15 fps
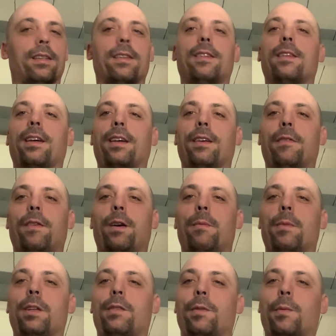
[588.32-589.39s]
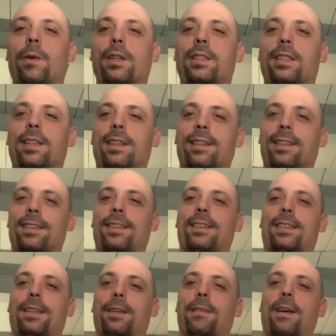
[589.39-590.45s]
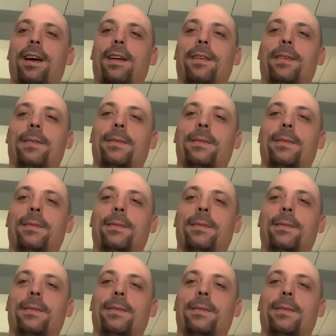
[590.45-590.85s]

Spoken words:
Thank you very much for watching. See you around.